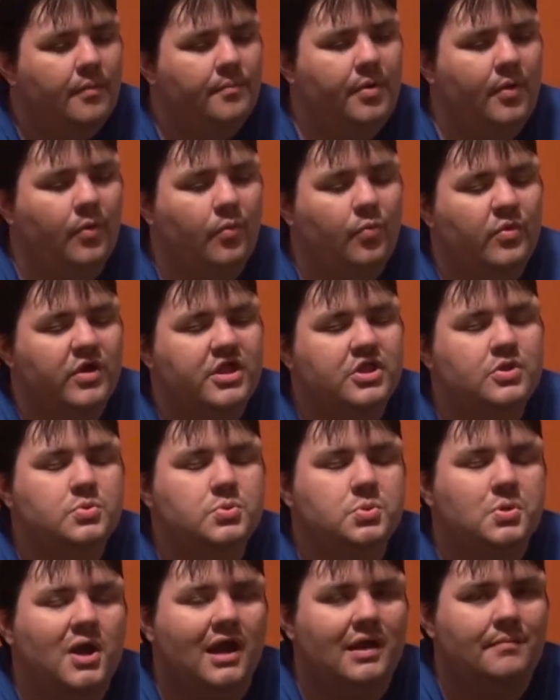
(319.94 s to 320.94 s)
But when you
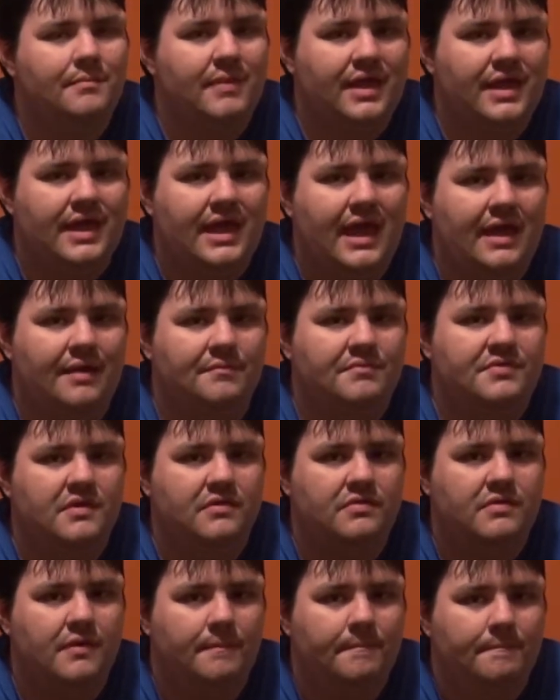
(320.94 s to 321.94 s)
try to make games
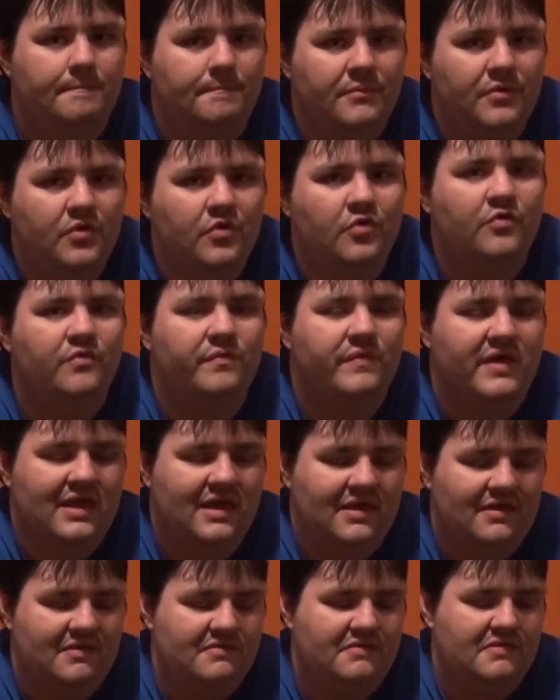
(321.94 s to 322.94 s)
into
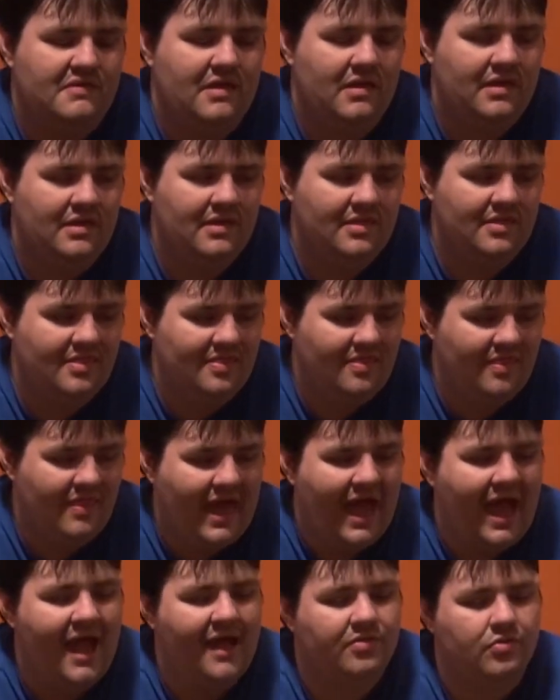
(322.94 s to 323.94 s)
movies,
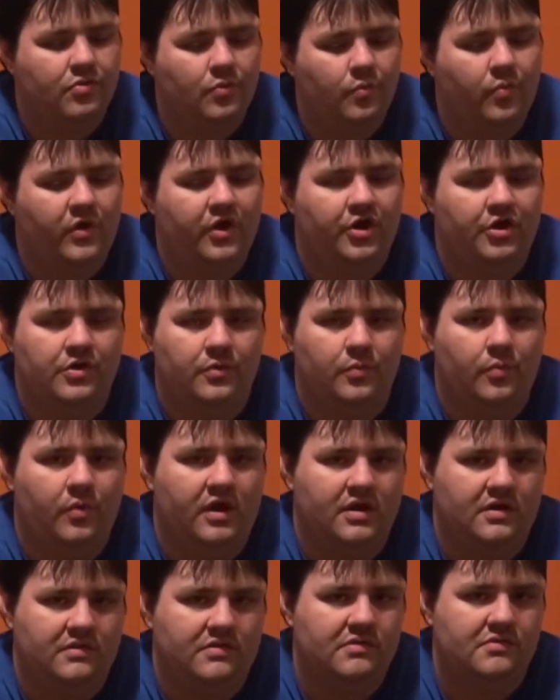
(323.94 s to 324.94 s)
that's where you
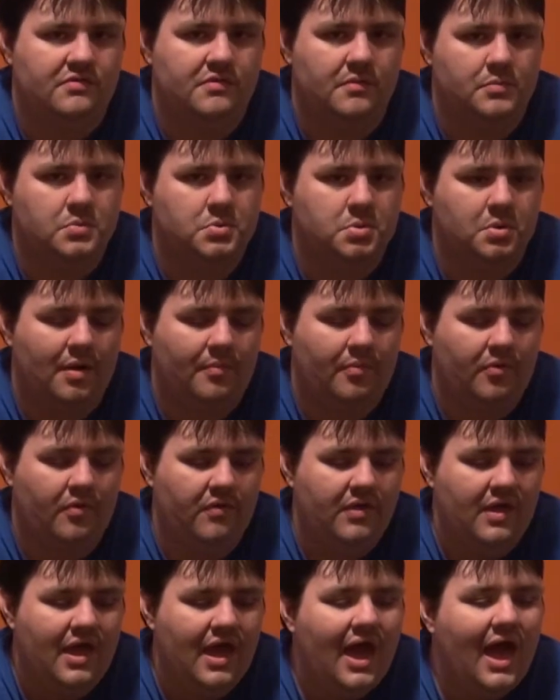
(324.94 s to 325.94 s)
run into some trouble.
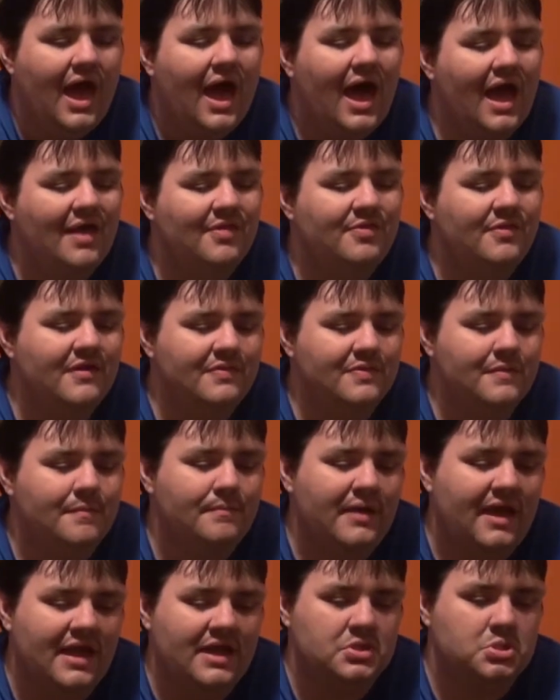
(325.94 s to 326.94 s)
I think the
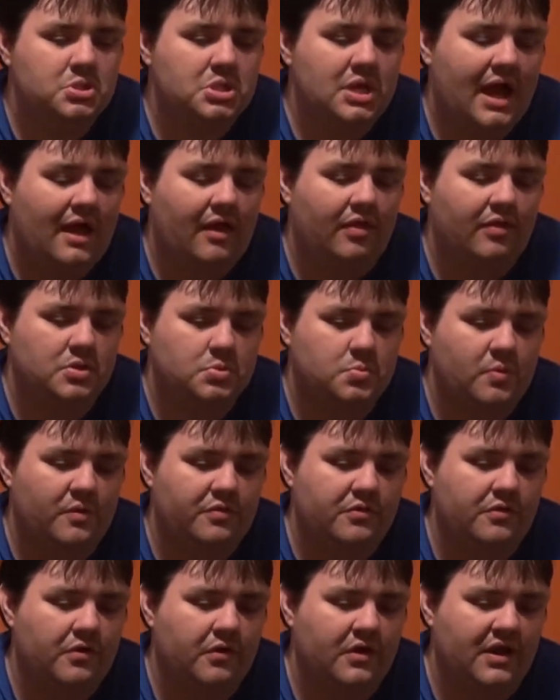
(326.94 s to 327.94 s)
main challenge
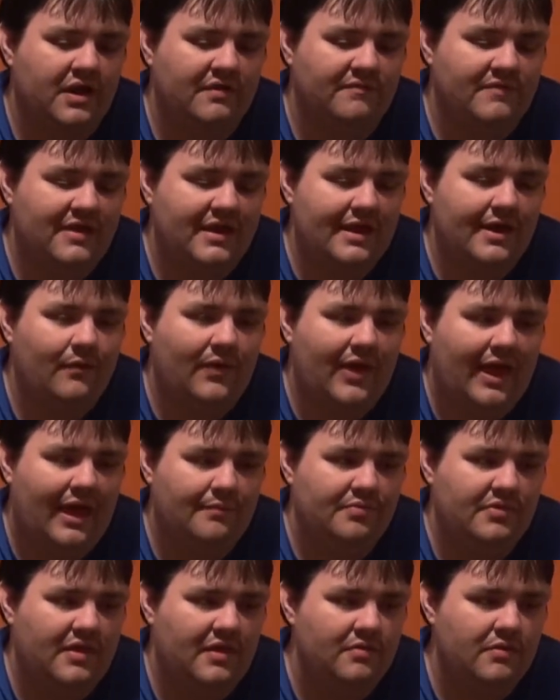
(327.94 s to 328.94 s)
with turning video
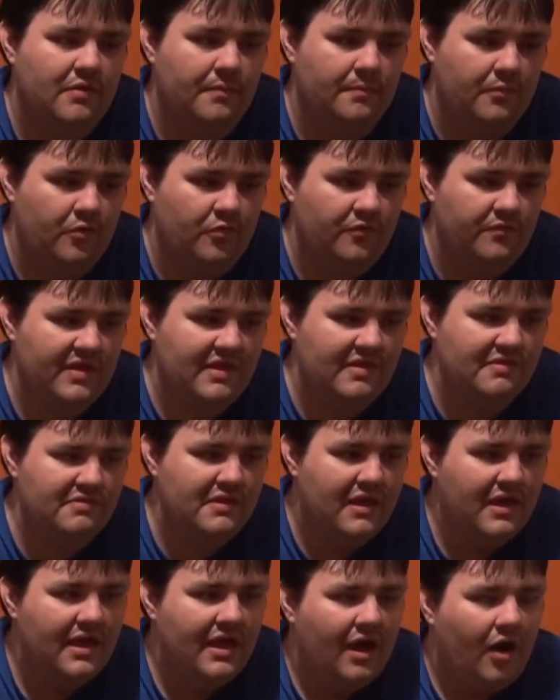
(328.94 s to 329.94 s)
games into movies
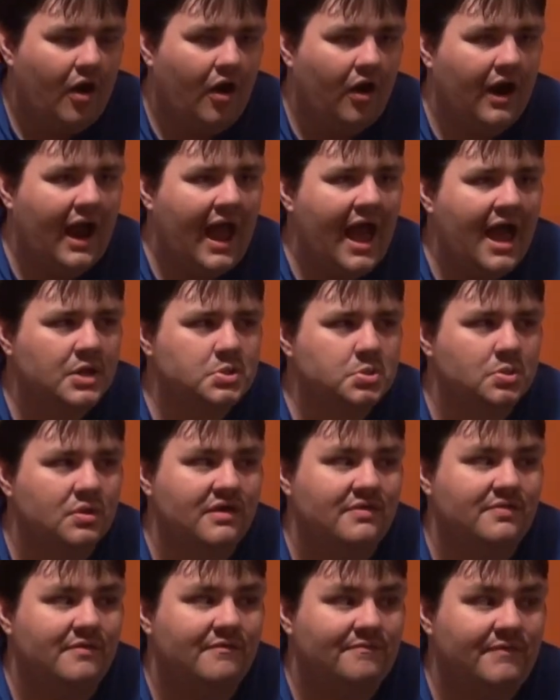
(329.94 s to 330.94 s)
are
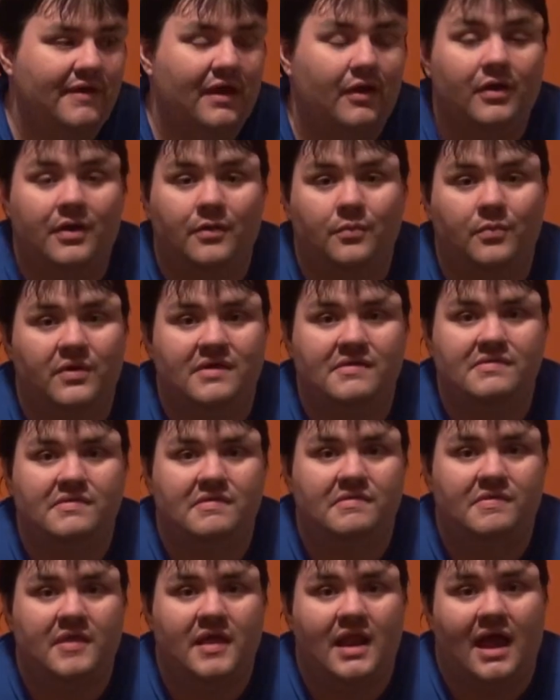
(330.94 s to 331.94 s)
actually the very
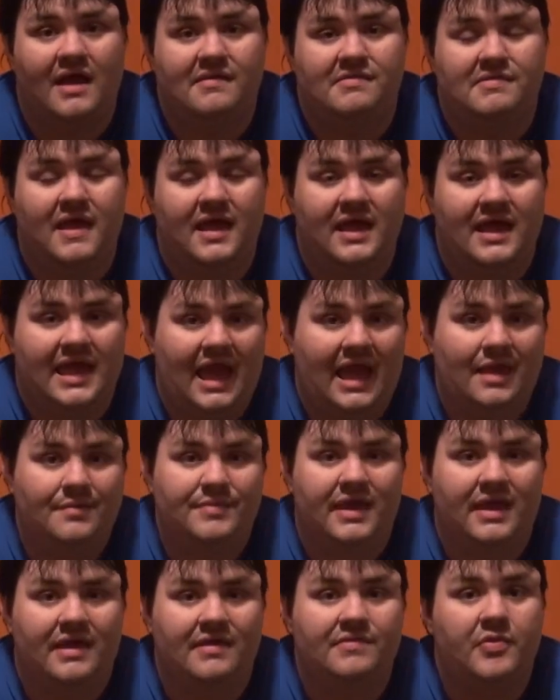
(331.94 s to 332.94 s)
reasons that I say
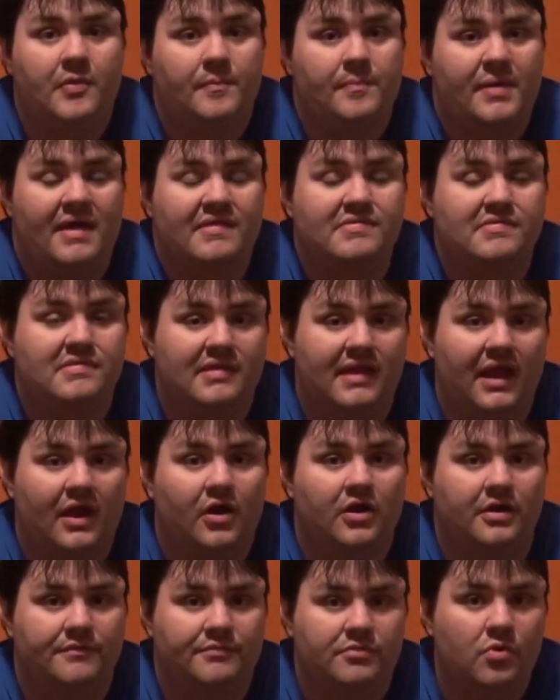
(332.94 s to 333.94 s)
gaming is the best
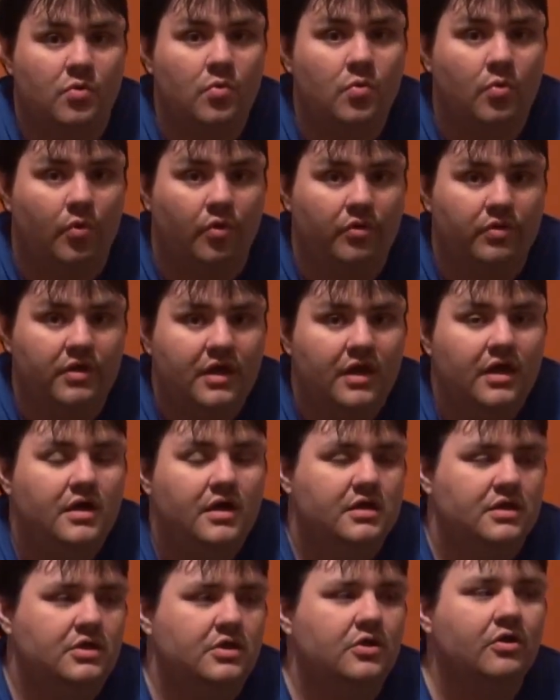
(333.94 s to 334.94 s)
narrative tool.
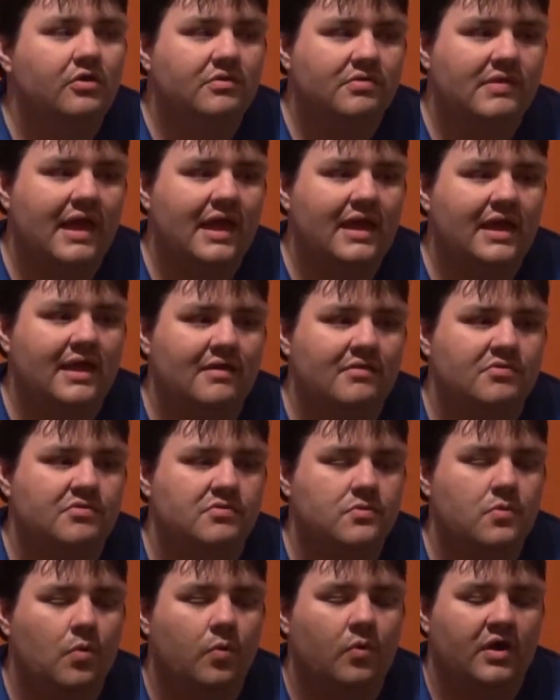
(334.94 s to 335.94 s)
You're taking
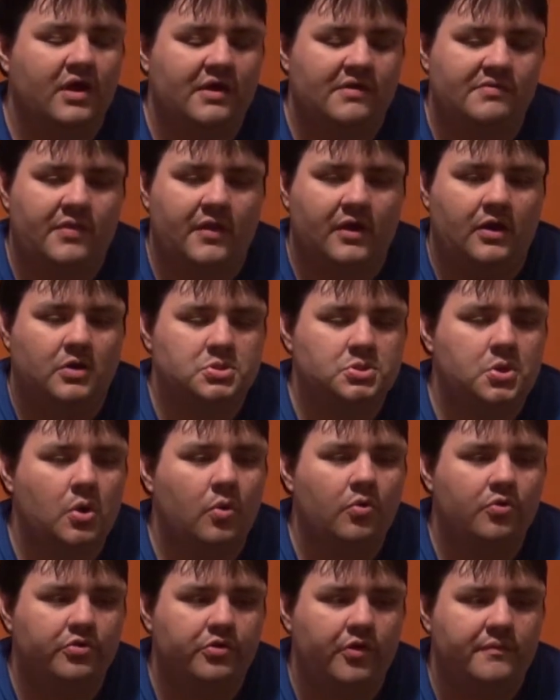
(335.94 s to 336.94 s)
stories that are
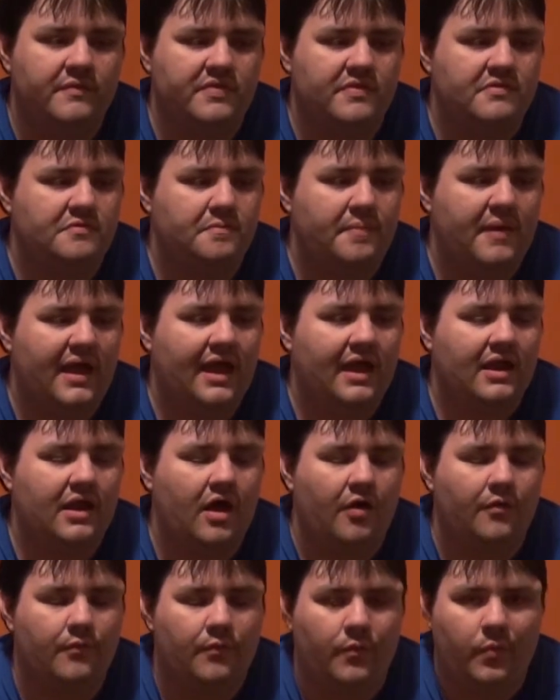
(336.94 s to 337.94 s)
told over the span
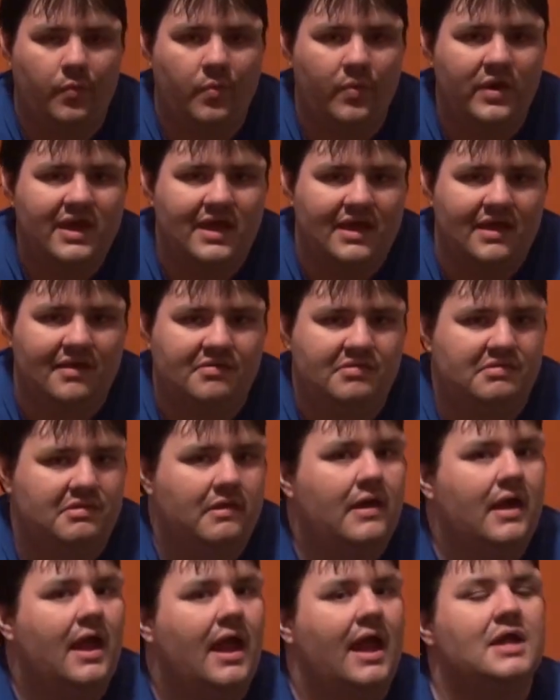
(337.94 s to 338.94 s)
of weeks
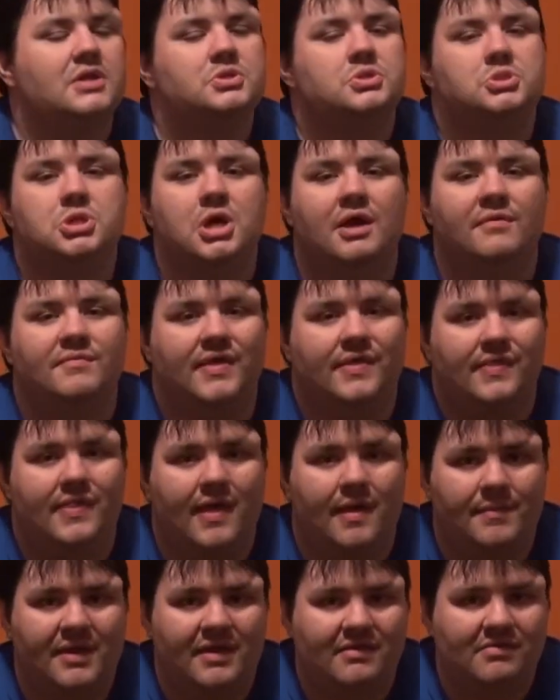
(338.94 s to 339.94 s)
and shoving
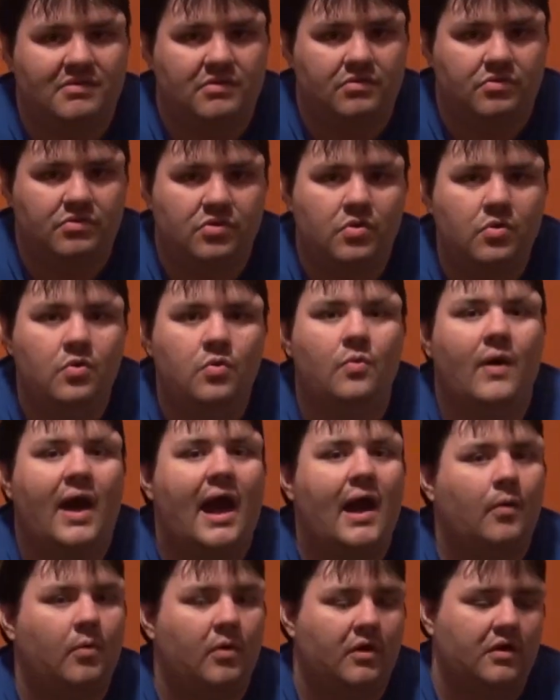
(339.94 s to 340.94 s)
them into two
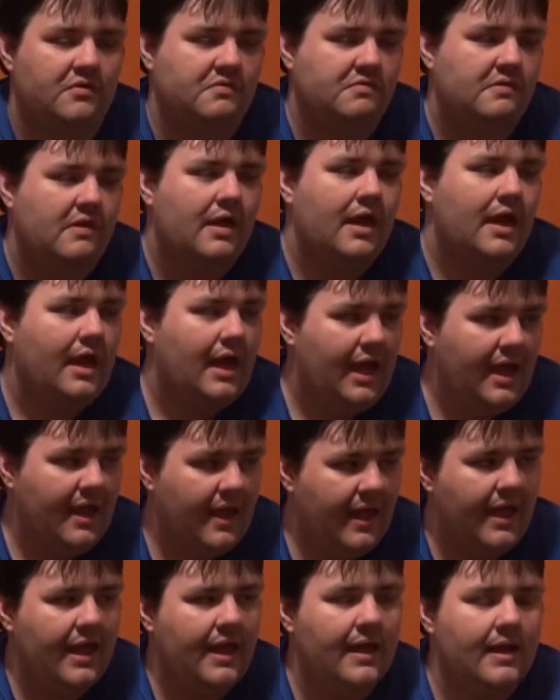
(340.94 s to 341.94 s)
hours,
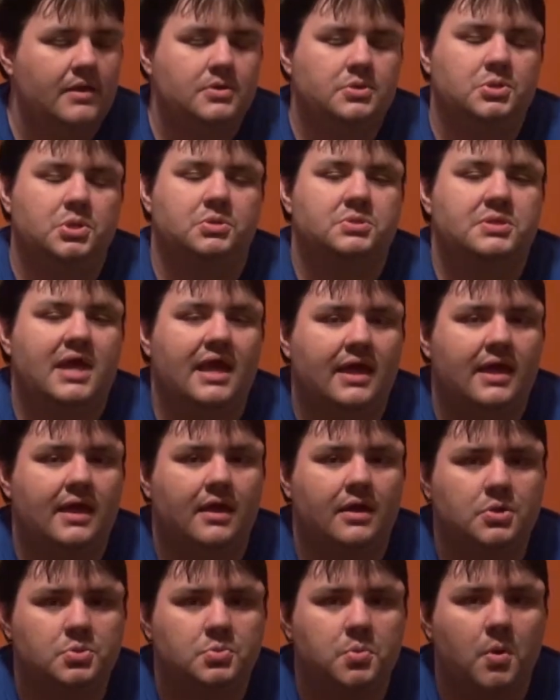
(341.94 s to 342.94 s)
and you're taking
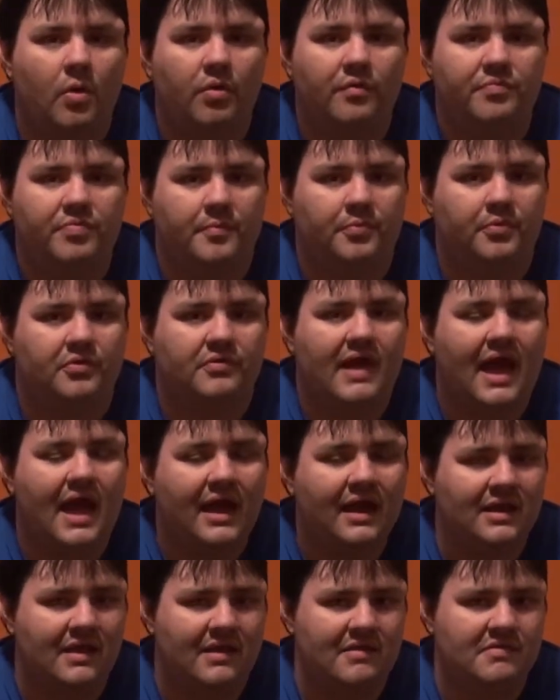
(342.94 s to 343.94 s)
control of the
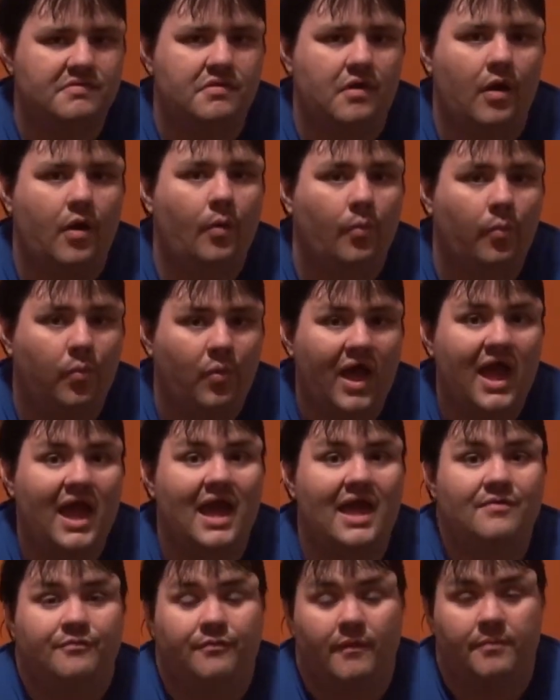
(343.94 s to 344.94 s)
protagonist
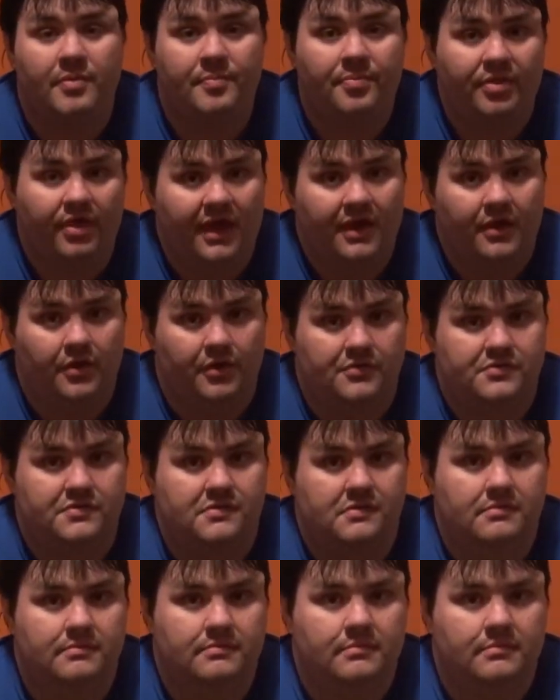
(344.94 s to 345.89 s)
away from the players.